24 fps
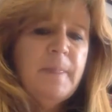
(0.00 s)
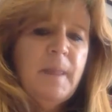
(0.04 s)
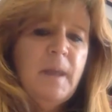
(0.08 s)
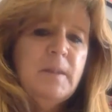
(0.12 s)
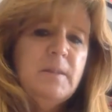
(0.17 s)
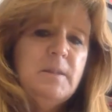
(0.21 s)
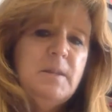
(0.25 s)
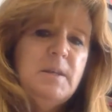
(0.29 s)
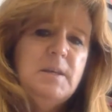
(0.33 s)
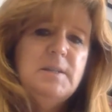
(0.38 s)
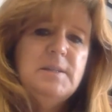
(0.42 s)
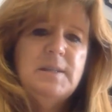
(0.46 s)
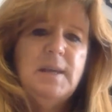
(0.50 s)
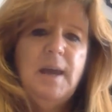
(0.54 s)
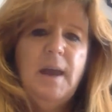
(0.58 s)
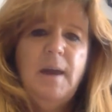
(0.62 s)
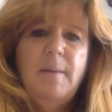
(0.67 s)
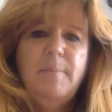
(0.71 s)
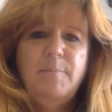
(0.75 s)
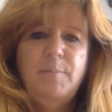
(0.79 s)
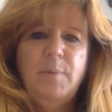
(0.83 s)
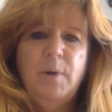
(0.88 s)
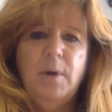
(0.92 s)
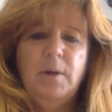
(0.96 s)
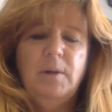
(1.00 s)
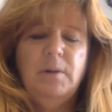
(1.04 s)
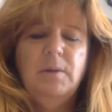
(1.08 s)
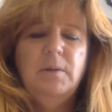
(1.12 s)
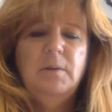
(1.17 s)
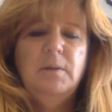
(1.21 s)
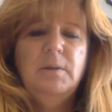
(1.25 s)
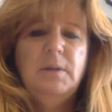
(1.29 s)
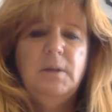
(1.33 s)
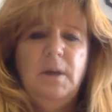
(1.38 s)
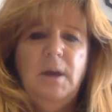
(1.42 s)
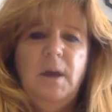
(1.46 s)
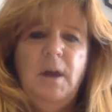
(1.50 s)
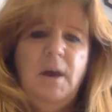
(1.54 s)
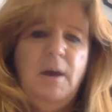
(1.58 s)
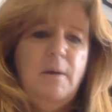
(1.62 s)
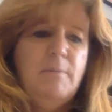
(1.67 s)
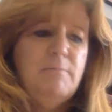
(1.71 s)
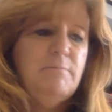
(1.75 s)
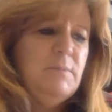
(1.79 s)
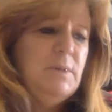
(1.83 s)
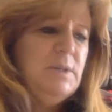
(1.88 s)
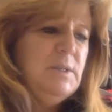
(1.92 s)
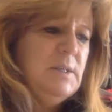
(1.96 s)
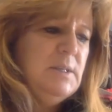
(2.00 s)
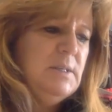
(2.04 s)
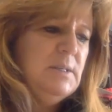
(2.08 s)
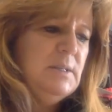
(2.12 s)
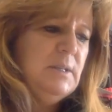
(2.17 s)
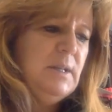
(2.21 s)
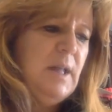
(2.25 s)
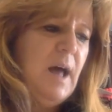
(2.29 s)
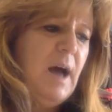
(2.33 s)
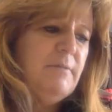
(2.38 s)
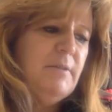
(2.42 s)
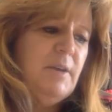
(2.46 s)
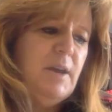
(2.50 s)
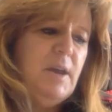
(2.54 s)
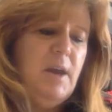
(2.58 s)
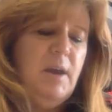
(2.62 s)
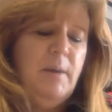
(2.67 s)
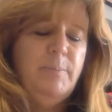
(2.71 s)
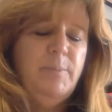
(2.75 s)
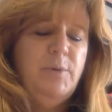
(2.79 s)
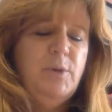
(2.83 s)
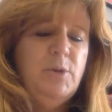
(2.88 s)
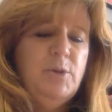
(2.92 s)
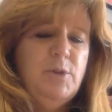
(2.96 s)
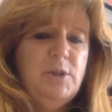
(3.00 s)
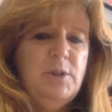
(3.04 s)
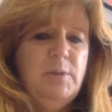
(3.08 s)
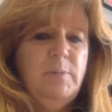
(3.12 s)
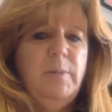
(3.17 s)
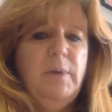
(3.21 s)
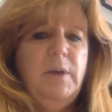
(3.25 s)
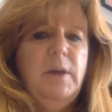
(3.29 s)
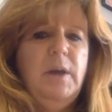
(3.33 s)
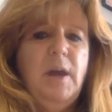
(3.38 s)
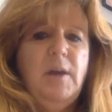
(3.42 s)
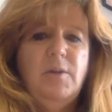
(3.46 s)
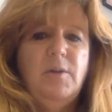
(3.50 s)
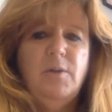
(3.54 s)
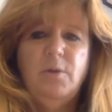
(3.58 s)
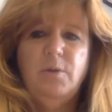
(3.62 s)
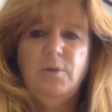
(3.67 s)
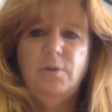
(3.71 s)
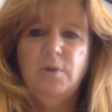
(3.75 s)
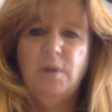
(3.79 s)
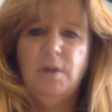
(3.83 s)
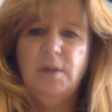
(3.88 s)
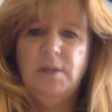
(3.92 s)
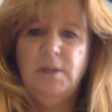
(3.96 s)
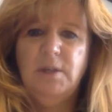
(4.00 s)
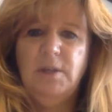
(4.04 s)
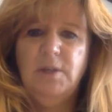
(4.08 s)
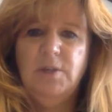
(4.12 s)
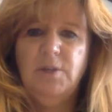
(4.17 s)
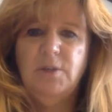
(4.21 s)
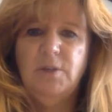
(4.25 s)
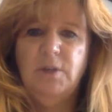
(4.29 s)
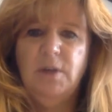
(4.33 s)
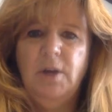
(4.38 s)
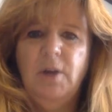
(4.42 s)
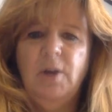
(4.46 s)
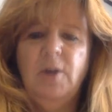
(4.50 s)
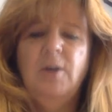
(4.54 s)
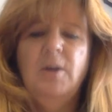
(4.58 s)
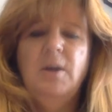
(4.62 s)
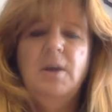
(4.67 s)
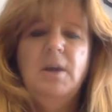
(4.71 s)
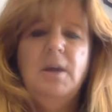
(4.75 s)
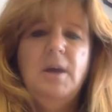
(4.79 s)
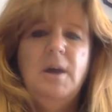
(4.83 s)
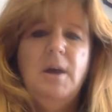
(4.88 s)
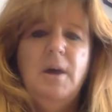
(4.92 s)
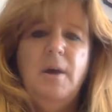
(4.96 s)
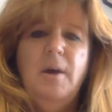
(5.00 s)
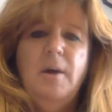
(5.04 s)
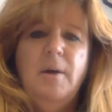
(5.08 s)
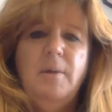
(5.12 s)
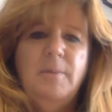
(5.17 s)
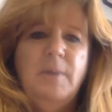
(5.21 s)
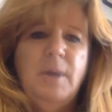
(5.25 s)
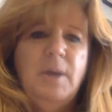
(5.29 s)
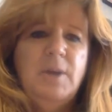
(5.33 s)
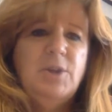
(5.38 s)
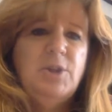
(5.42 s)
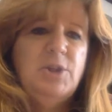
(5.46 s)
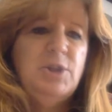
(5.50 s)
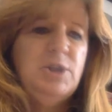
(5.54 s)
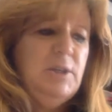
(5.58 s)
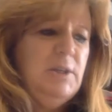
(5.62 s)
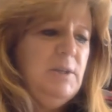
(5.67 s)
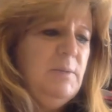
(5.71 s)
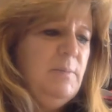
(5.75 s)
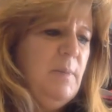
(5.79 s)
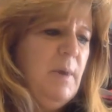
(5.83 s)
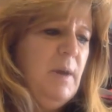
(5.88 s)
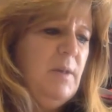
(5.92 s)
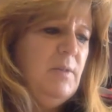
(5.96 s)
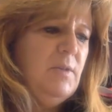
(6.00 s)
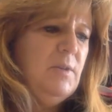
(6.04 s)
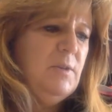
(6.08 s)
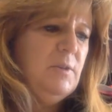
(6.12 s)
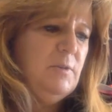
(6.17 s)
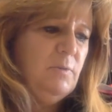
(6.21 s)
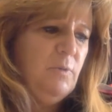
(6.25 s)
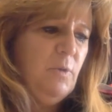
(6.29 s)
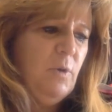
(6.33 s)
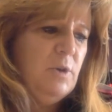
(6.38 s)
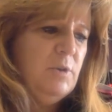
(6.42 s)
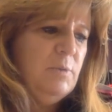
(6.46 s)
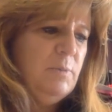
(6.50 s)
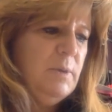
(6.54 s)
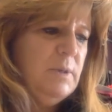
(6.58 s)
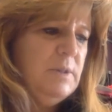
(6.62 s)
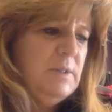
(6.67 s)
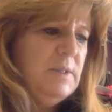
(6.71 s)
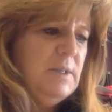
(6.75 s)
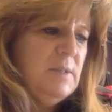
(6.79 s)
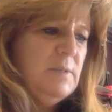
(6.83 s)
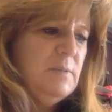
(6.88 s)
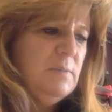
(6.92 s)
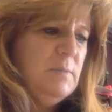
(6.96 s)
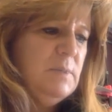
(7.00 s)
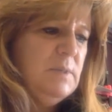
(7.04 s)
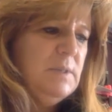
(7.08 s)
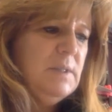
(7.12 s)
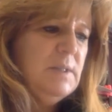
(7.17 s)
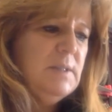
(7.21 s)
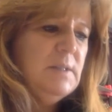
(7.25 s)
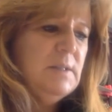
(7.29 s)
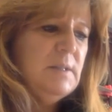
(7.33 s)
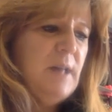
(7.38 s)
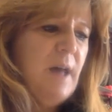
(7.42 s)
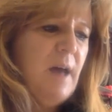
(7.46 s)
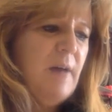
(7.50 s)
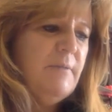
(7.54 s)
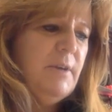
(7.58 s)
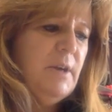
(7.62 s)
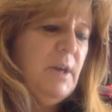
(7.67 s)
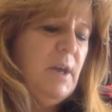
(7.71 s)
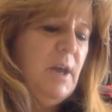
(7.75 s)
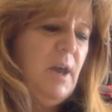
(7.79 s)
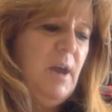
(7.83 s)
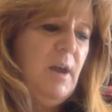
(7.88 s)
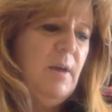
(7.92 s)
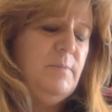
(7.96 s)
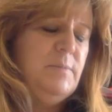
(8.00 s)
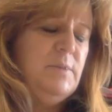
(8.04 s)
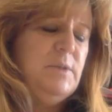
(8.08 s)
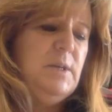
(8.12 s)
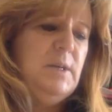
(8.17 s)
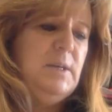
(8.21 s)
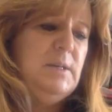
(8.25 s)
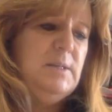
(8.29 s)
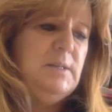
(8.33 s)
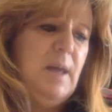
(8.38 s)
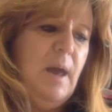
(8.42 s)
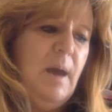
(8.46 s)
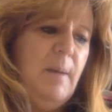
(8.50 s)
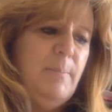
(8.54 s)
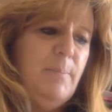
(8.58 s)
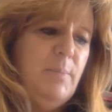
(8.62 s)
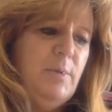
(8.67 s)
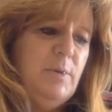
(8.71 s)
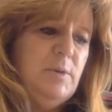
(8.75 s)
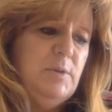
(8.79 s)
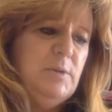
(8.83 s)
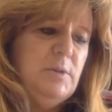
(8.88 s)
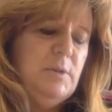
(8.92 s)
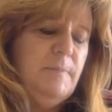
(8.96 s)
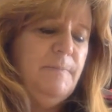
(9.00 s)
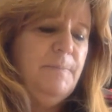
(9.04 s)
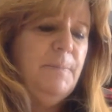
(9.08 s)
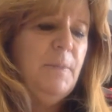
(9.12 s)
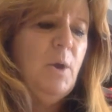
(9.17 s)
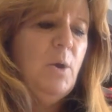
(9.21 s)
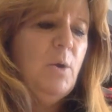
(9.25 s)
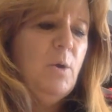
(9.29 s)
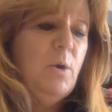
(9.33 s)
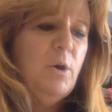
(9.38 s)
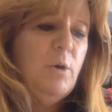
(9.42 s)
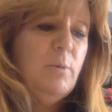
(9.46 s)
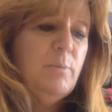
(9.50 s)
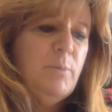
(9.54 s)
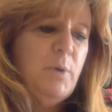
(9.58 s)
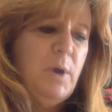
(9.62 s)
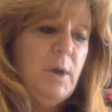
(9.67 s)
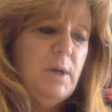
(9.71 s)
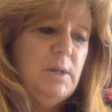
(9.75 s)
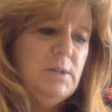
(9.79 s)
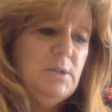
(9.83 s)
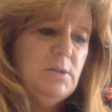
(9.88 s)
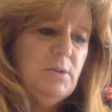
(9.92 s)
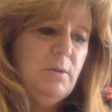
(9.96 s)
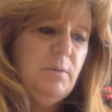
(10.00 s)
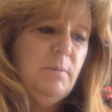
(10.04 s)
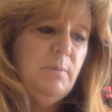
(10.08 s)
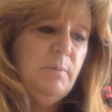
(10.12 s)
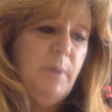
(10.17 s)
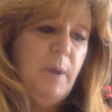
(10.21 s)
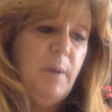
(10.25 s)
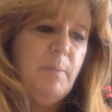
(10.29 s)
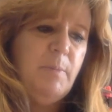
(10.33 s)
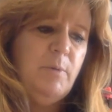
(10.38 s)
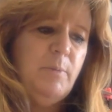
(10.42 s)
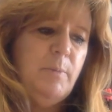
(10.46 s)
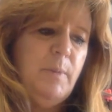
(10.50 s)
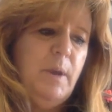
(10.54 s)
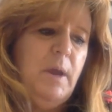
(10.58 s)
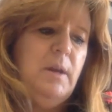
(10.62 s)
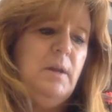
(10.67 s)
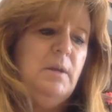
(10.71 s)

The example, Mrs. Lavacamp used to be a third grade teacher here, and she made this for us. But it says Mrs. Lavacamp's examples, or her brainstorm bubble, might